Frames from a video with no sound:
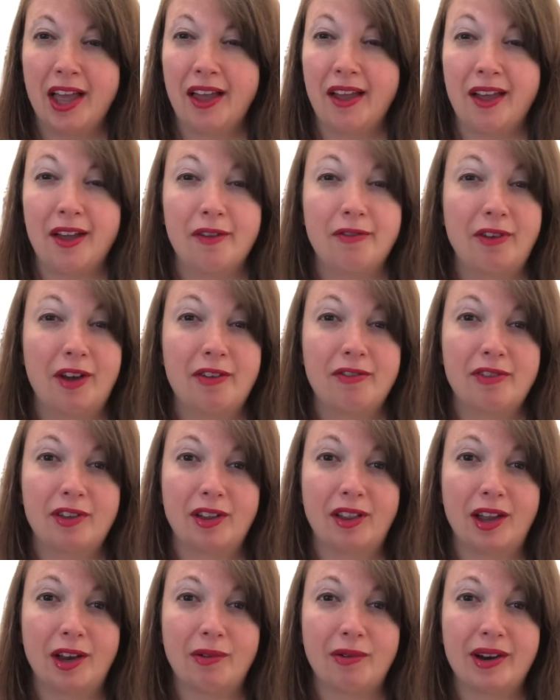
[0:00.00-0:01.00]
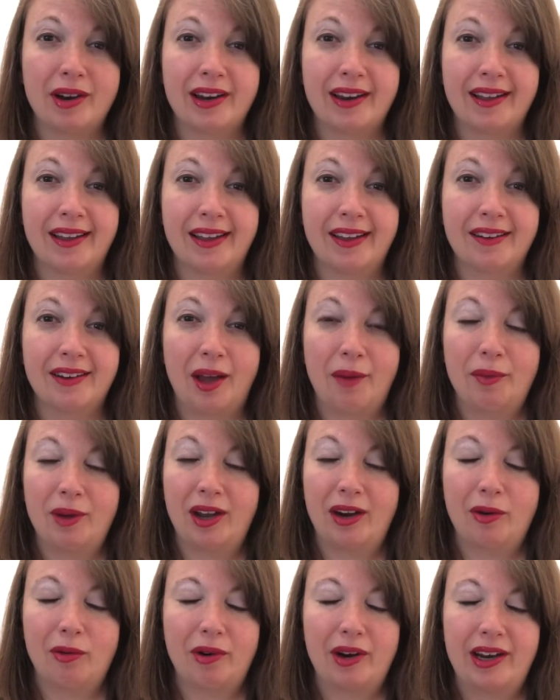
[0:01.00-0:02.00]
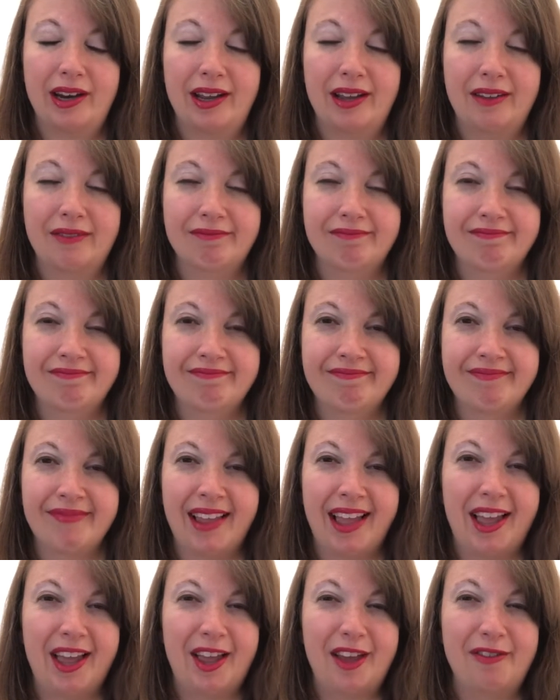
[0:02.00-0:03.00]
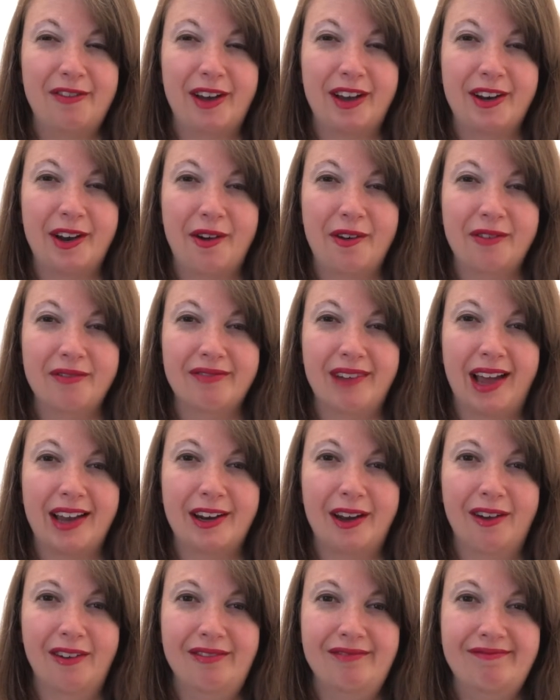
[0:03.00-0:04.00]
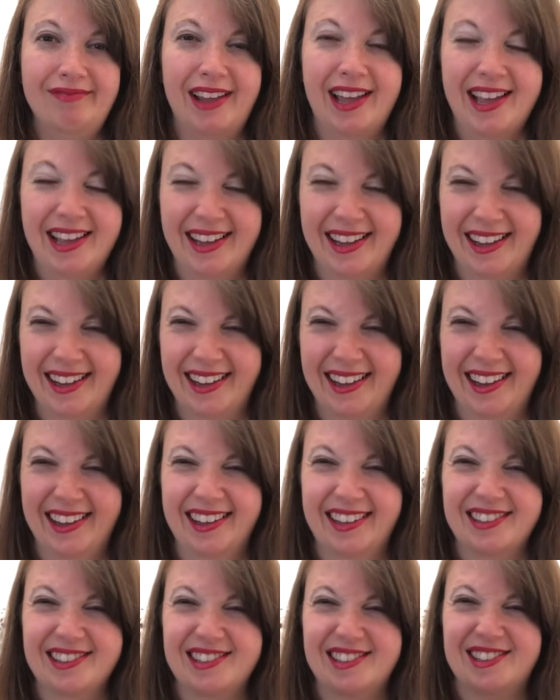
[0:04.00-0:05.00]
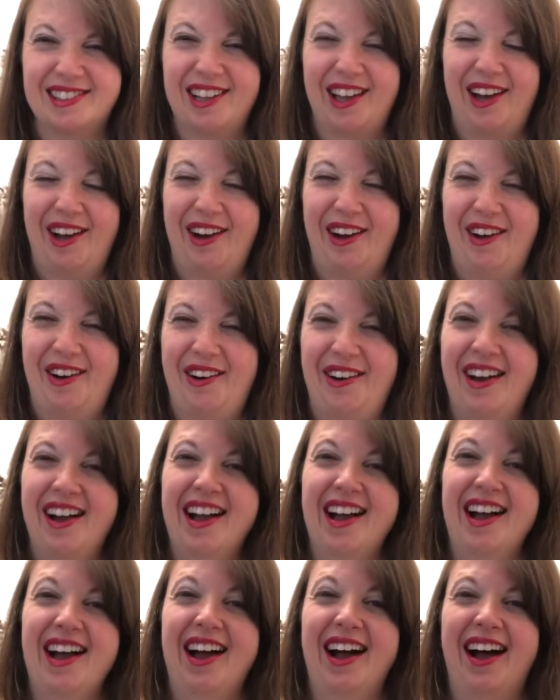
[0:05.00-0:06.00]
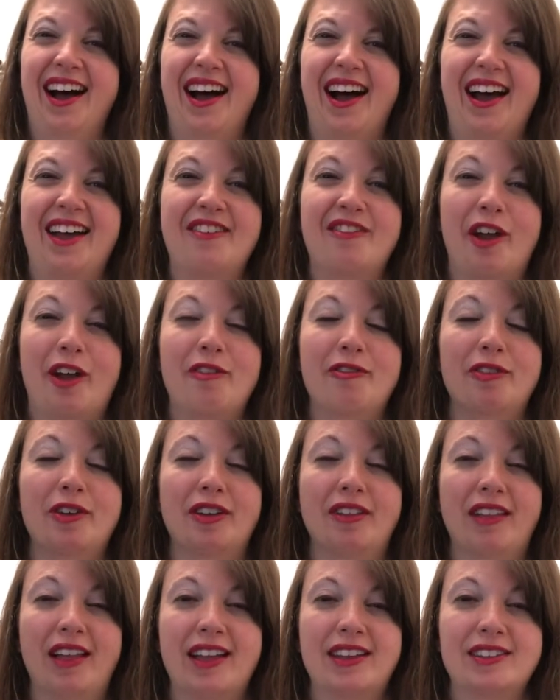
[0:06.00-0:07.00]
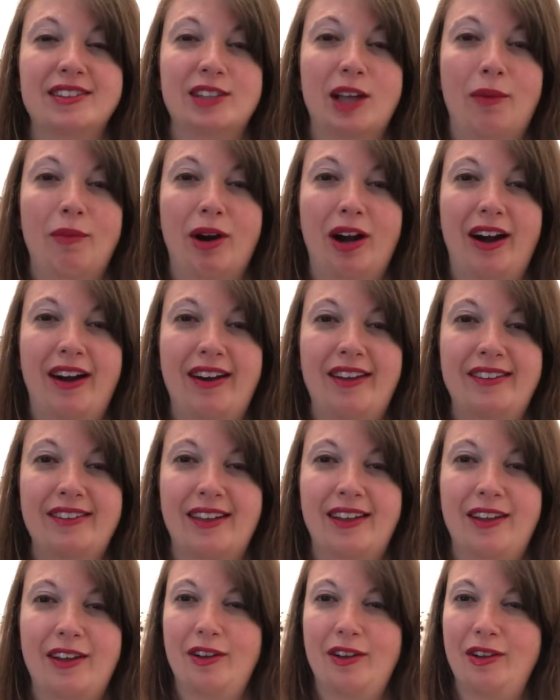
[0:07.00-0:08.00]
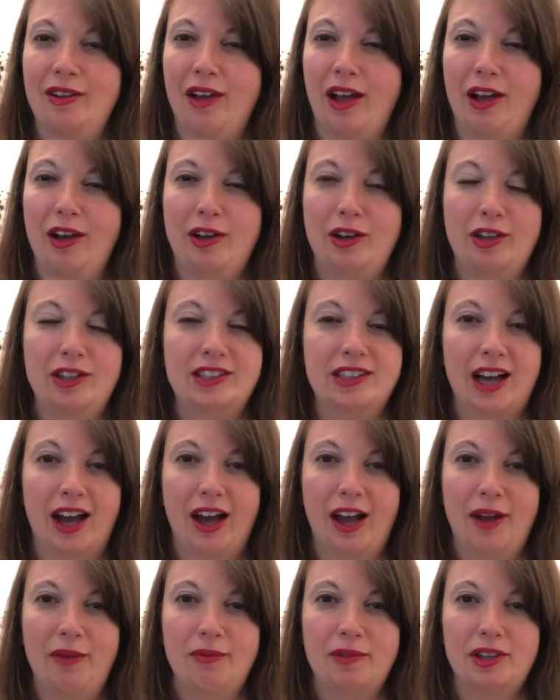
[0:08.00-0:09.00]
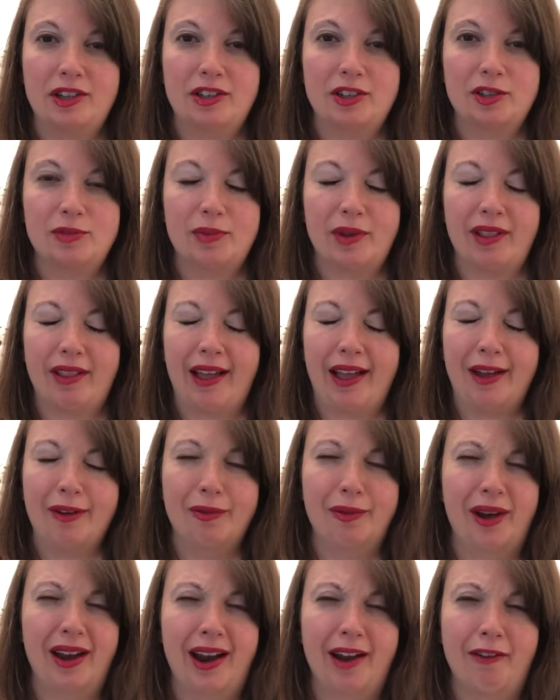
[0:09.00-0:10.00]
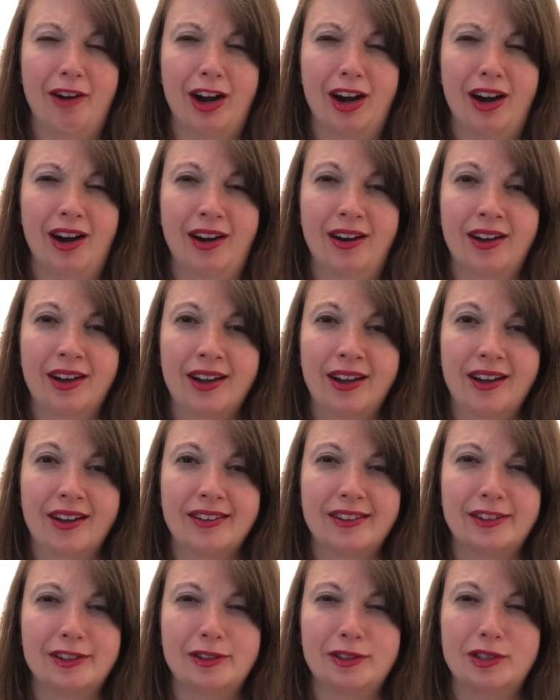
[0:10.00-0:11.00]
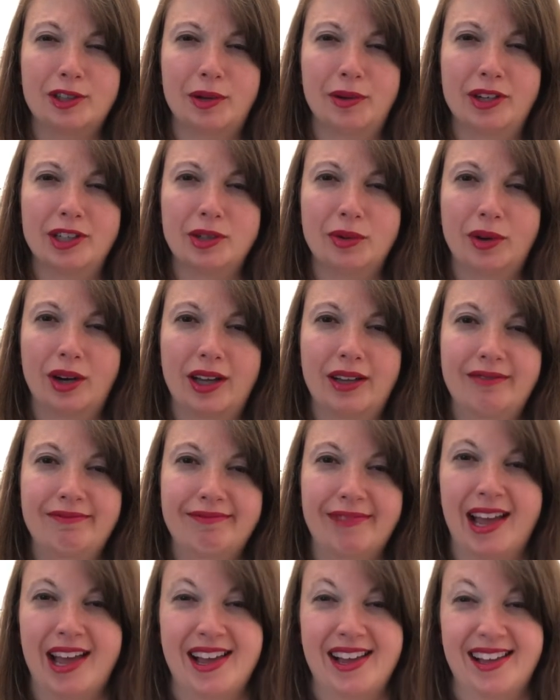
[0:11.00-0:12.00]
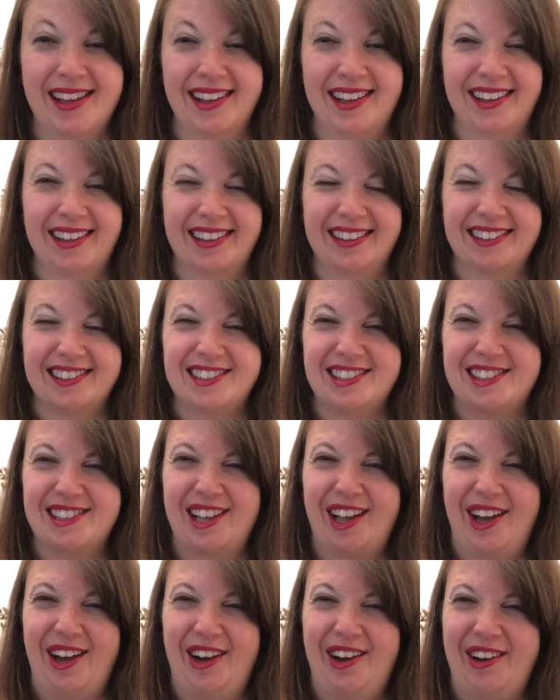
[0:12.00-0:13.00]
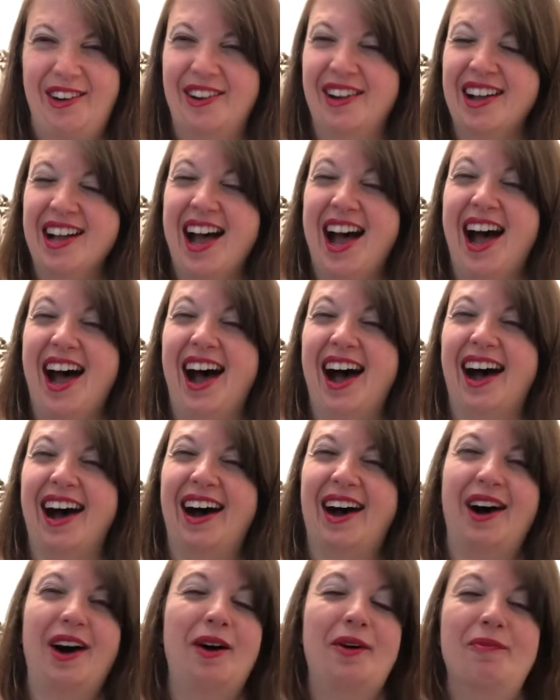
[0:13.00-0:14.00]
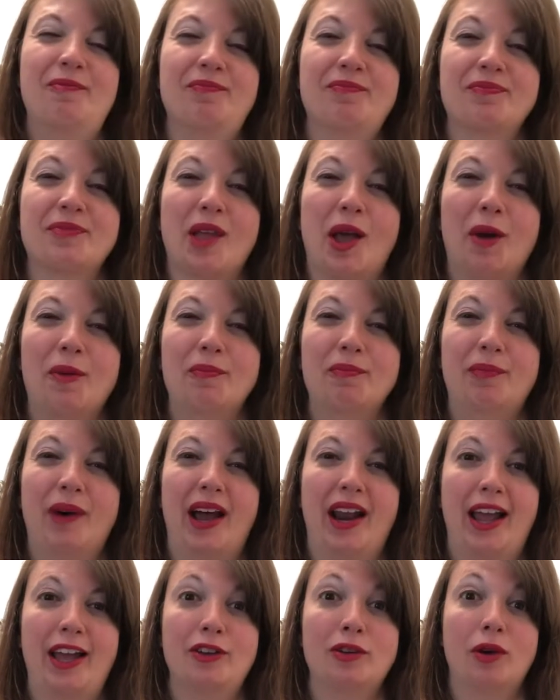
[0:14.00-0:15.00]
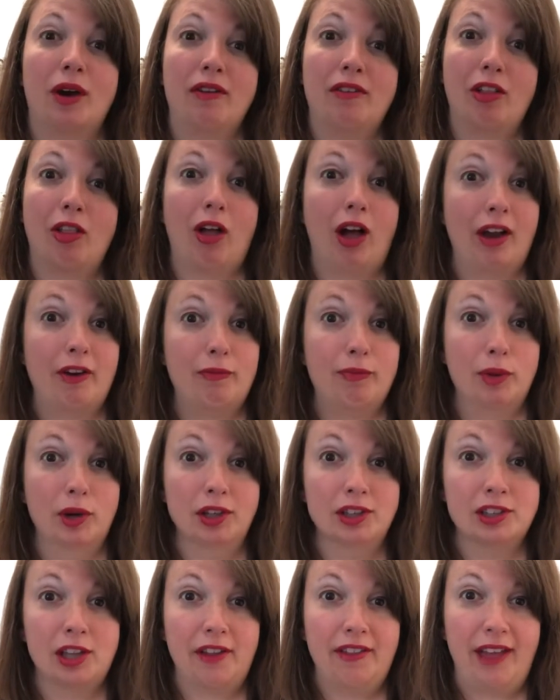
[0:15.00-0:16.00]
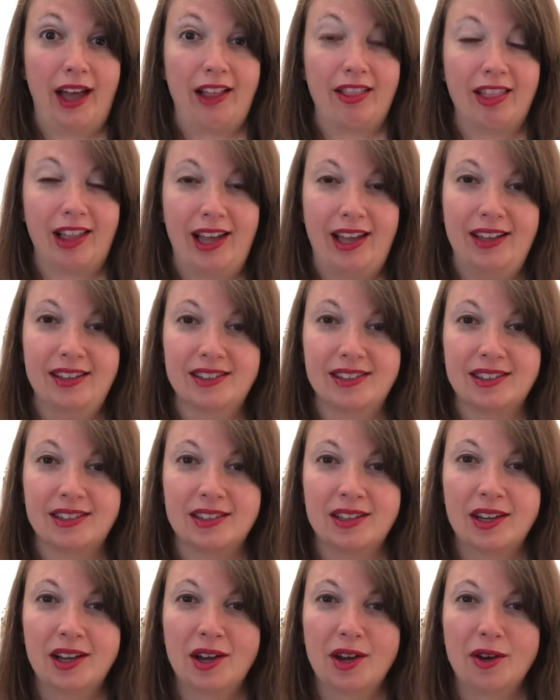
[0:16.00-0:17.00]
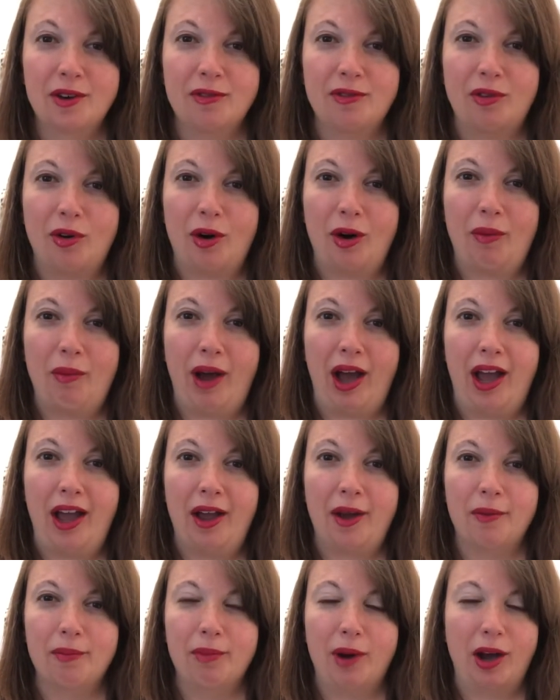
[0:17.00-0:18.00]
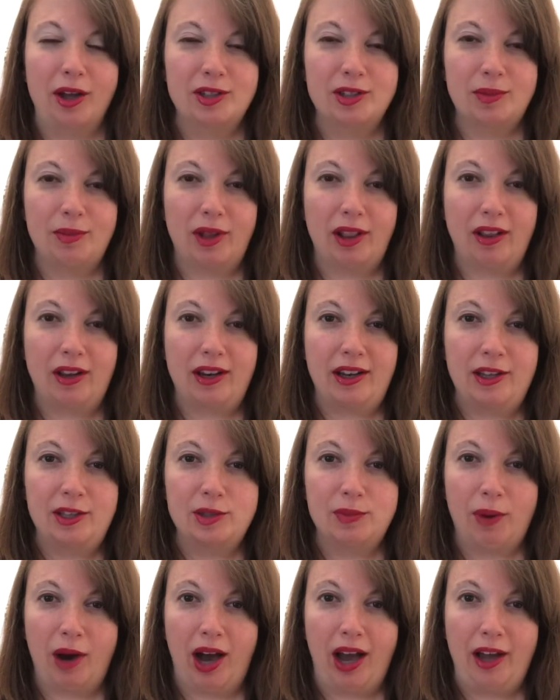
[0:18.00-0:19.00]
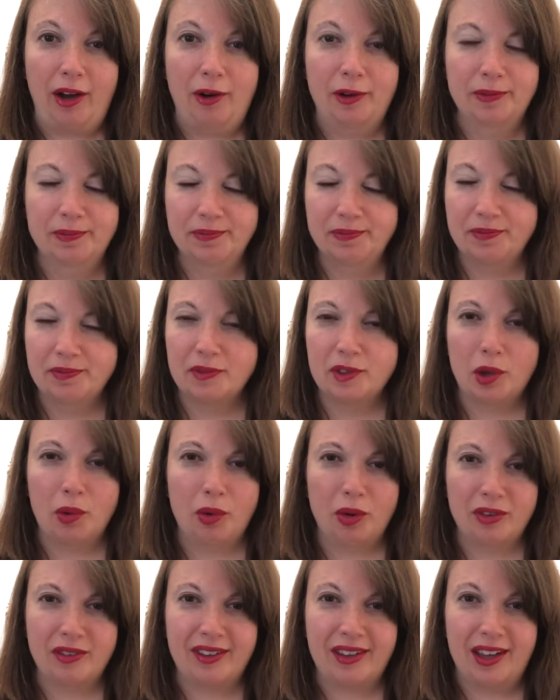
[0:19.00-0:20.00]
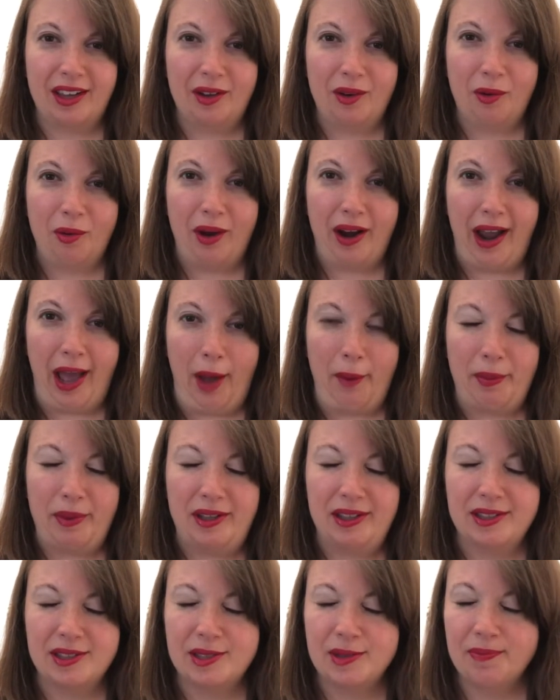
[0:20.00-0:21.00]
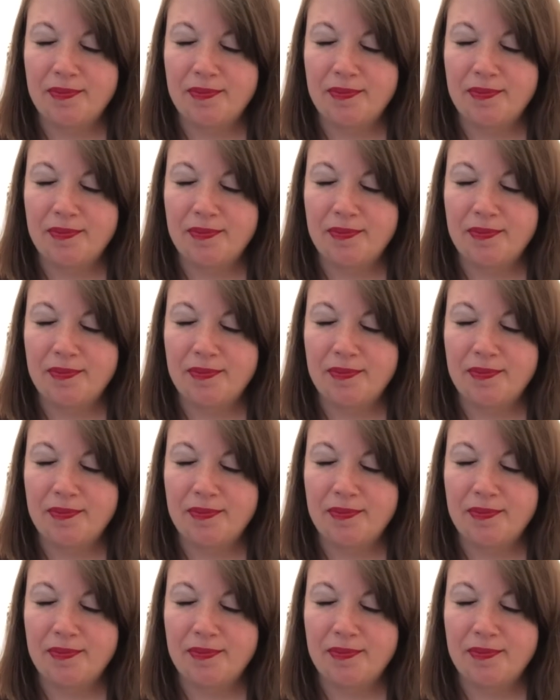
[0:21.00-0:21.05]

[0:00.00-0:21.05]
if I feel like reading it, I'm going to read it. If I don't, I don't. So I feel like summer is like a good time to just be like, whatever, just do what you want. So, but I do have a lot of books on that list for my possibilities pile. So we'll see what happens.